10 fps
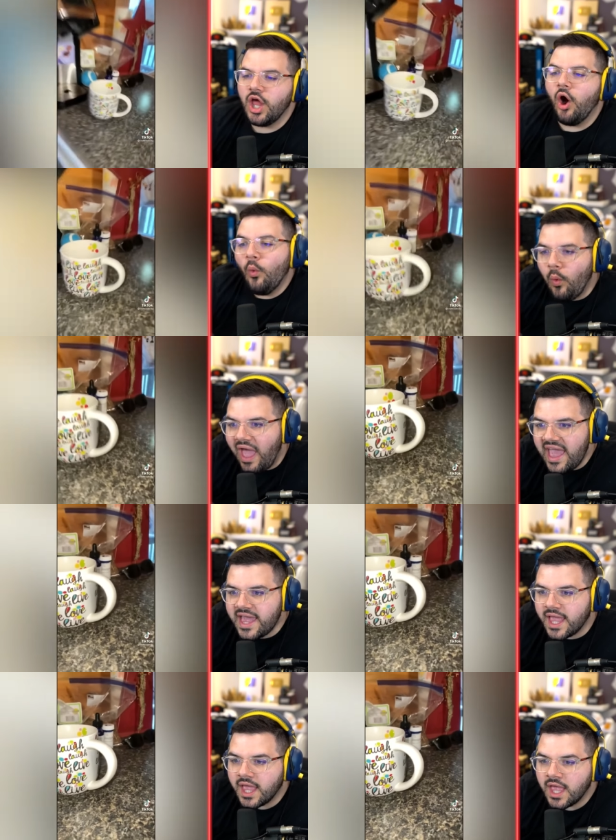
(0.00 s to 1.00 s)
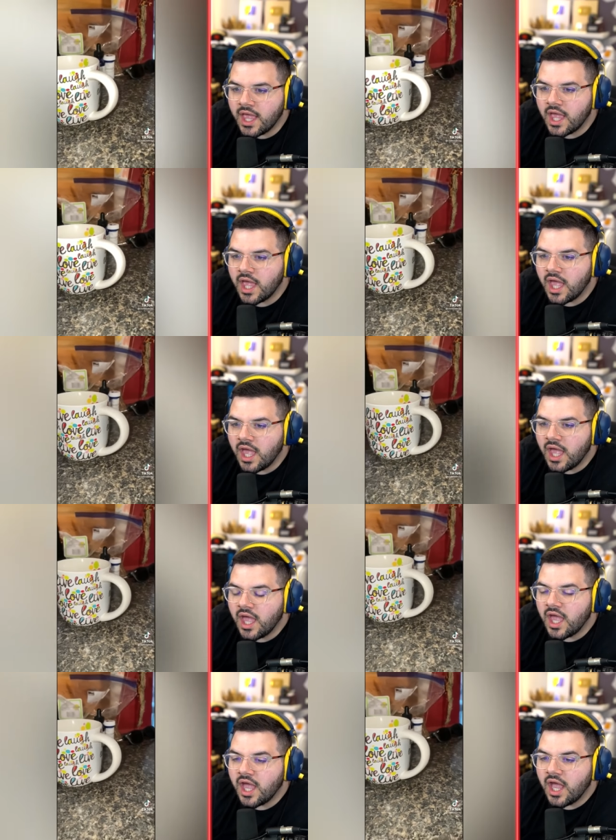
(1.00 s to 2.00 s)
No way. Laugh,
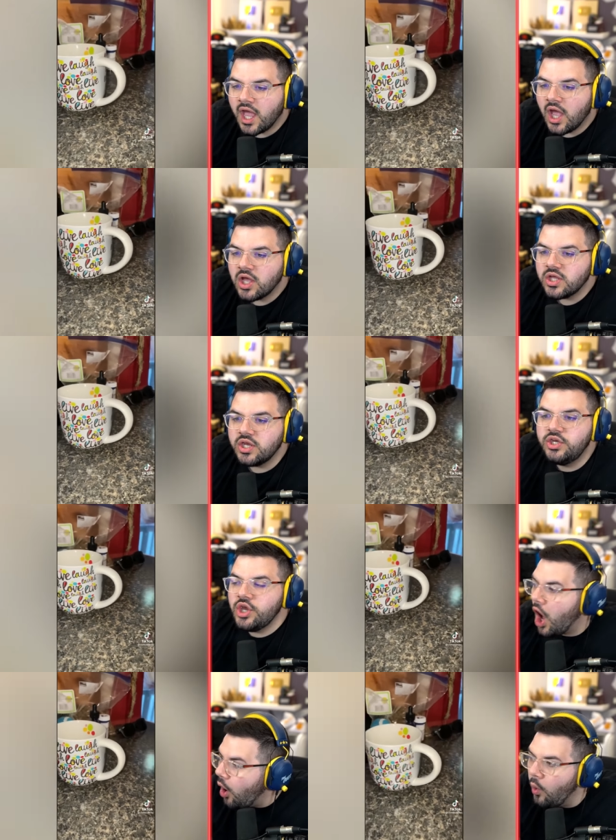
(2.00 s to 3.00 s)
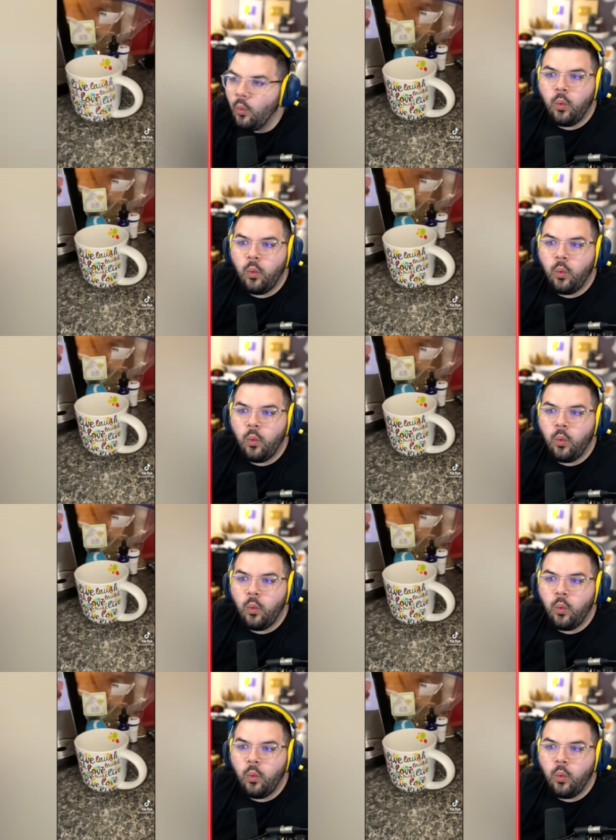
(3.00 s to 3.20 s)
Love, live, laugh. No